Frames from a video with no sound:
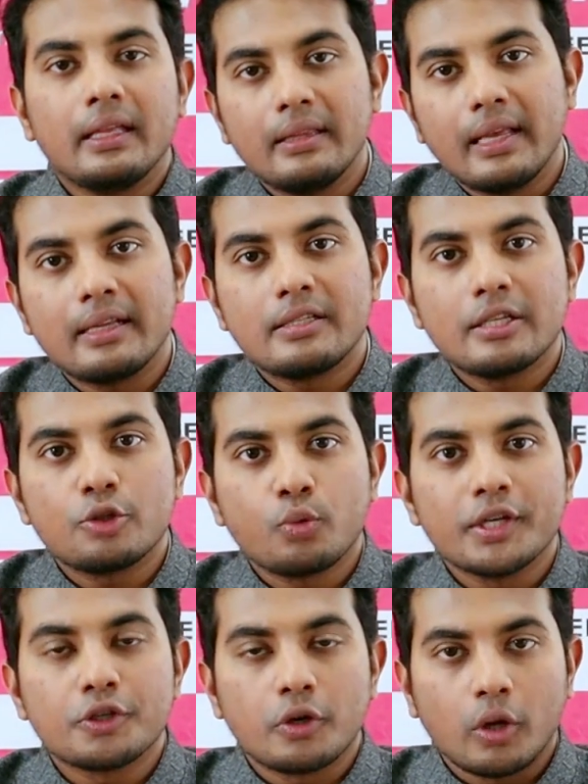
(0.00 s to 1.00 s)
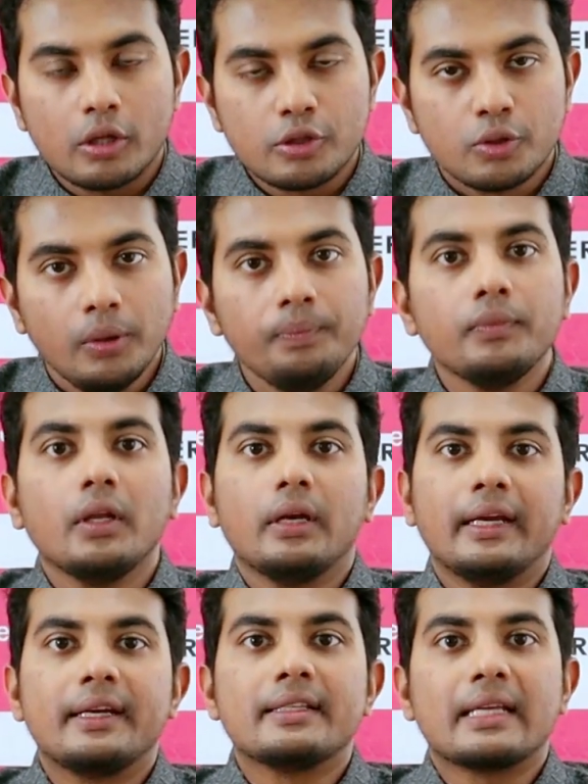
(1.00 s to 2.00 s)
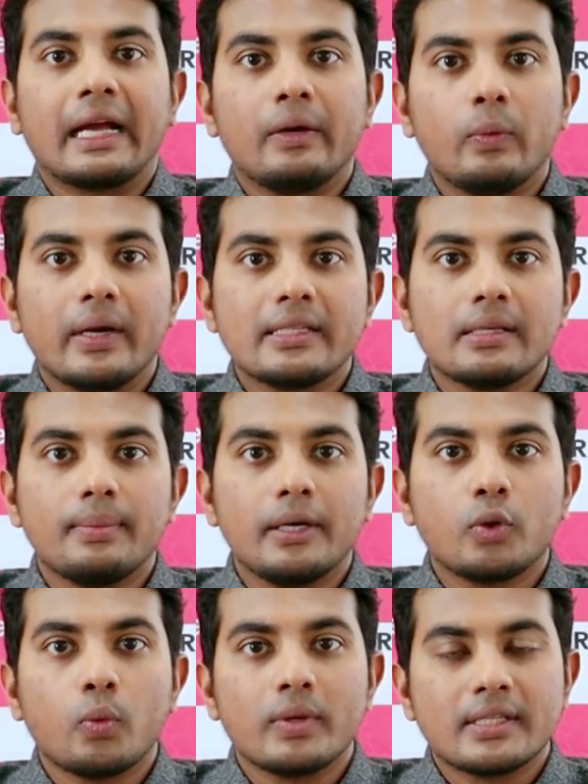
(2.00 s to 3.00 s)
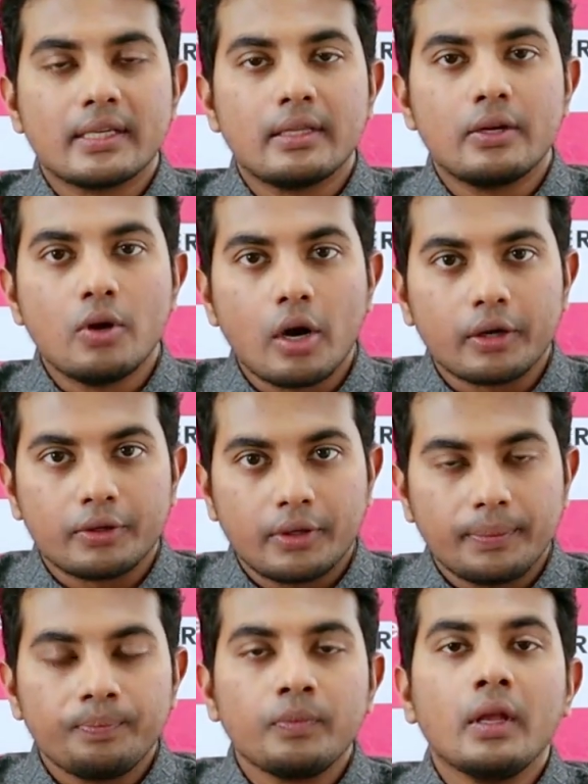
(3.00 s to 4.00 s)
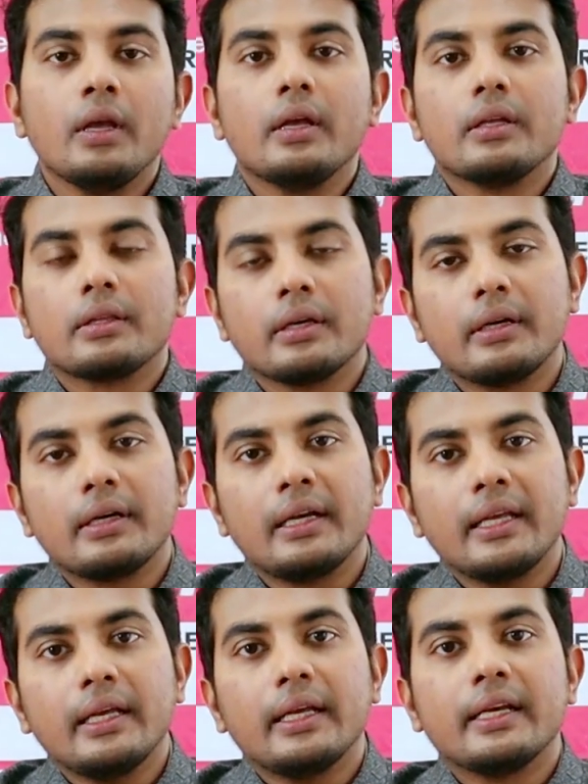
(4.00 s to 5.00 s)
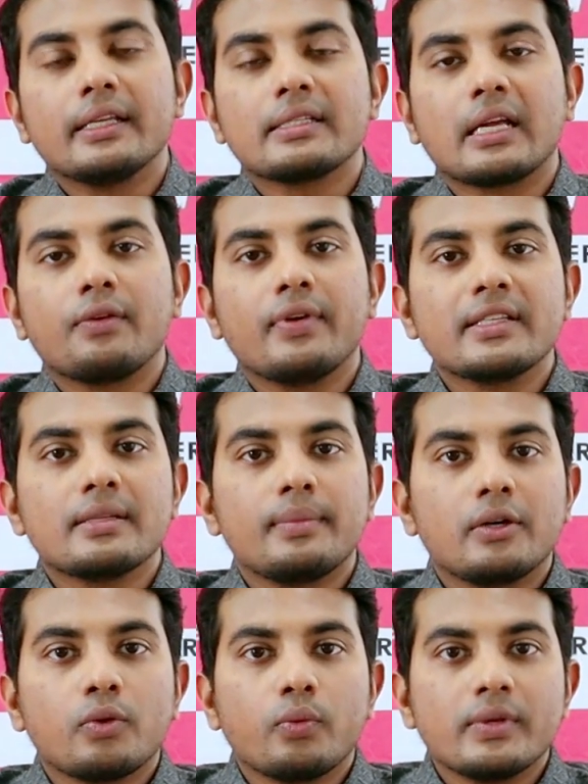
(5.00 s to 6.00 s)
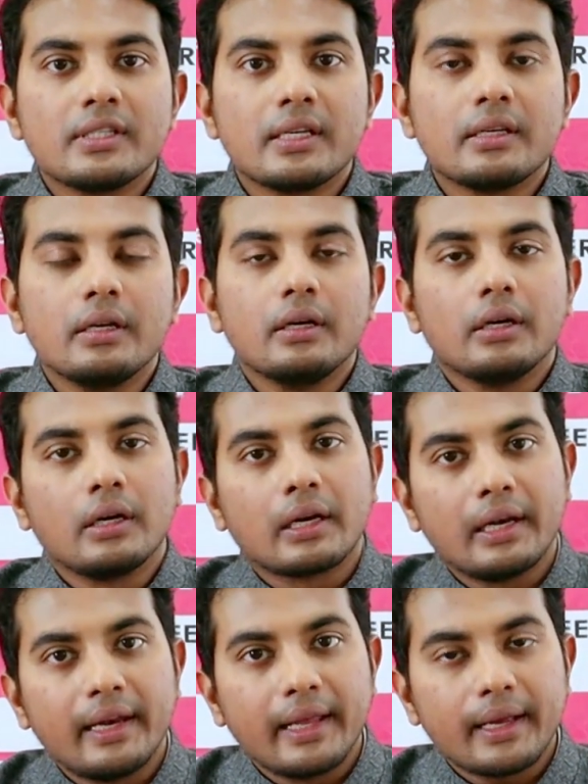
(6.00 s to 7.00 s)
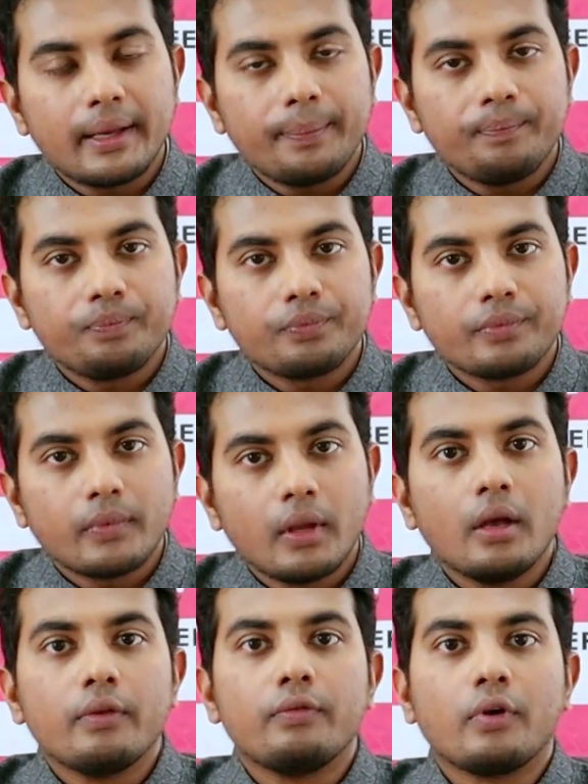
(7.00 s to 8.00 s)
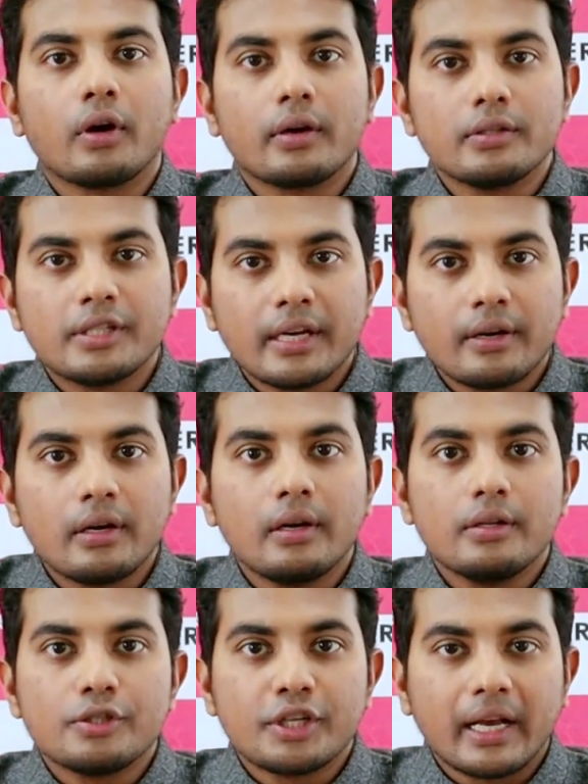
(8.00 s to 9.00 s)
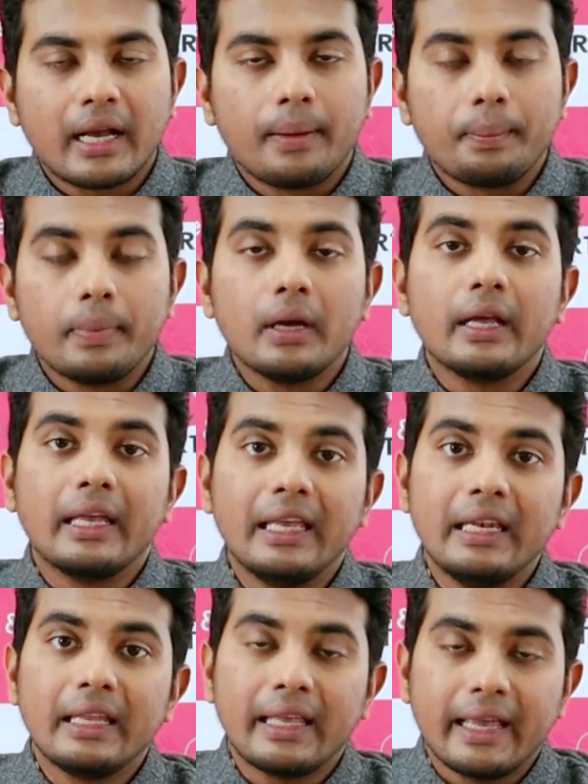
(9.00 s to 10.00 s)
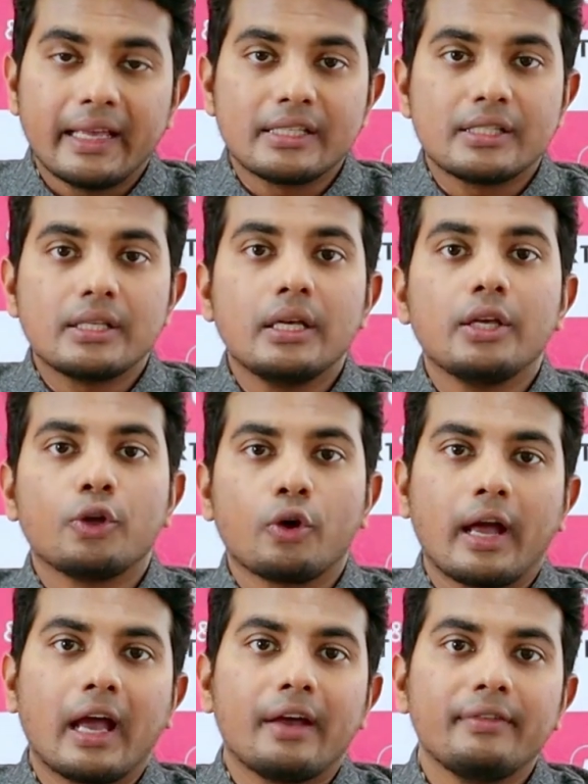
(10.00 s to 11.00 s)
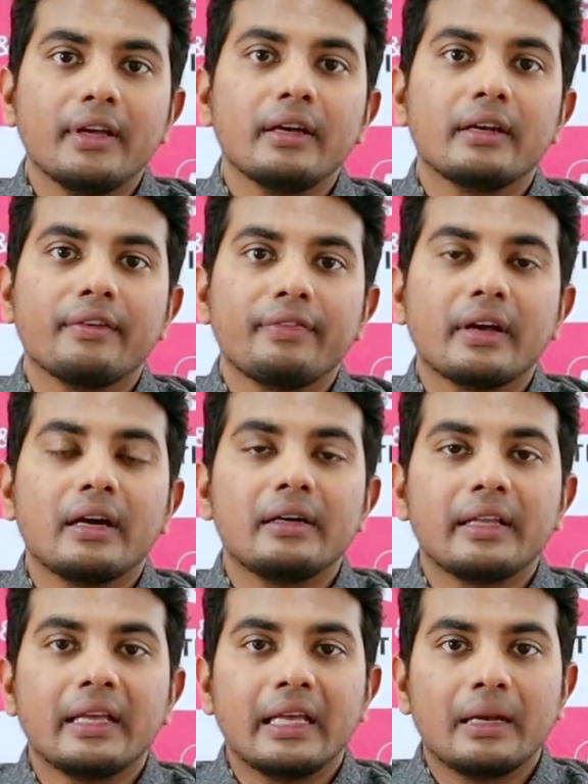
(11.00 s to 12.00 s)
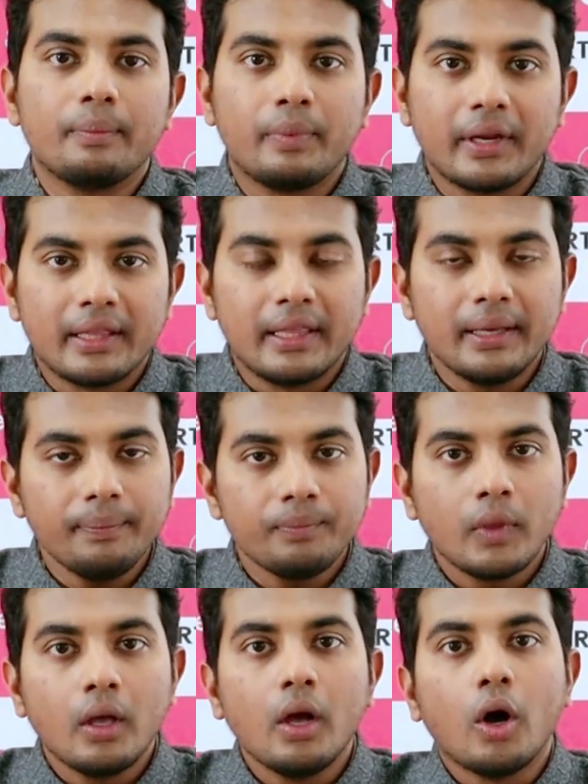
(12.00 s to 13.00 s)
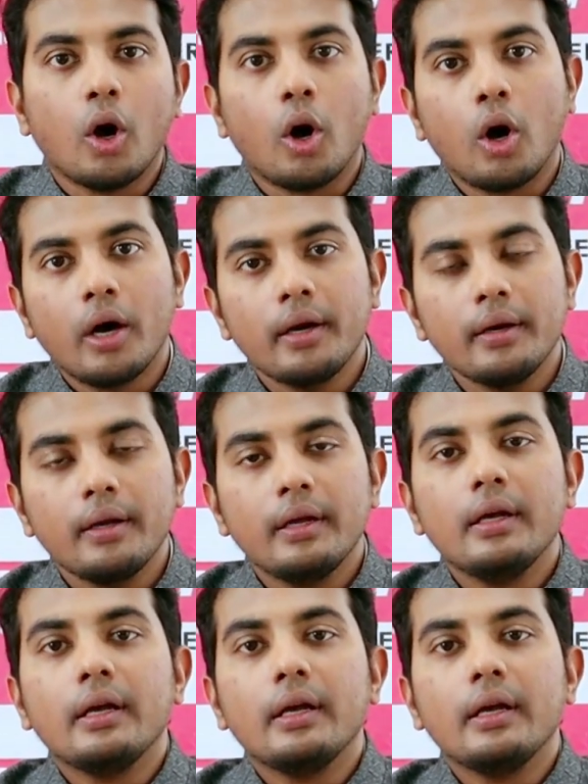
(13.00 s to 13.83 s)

In that situation also, it is advisable to visit the doctor. Thirdly, it is advisable to visit a clinic for a general checkup in case you are having difficulty in breathing, or